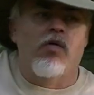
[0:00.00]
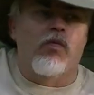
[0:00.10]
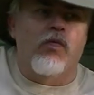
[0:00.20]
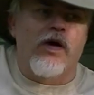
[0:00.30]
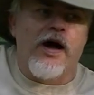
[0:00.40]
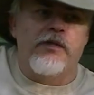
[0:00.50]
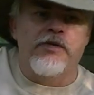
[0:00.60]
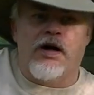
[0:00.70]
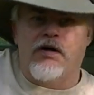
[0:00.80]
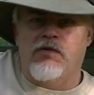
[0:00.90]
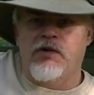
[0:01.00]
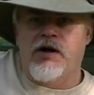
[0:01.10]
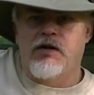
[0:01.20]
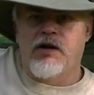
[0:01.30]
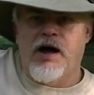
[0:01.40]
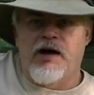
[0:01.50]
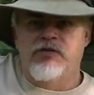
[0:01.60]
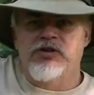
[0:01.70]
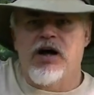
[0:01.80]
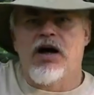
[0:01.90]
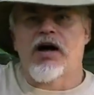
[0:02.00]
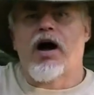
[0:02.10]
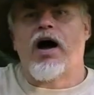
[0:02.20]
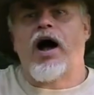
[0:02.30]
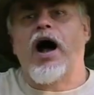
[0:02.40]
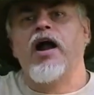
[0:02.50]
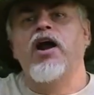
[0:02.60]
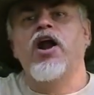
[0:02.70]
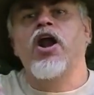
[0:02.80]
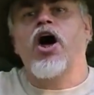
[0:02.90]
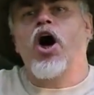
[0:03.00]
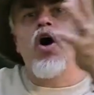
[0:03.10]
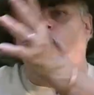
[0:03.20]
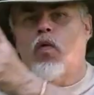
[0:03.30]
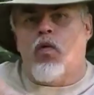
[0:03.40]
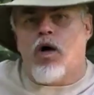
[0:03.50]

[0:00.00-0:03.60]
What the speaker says: When I'm not going to carry the haversack, I know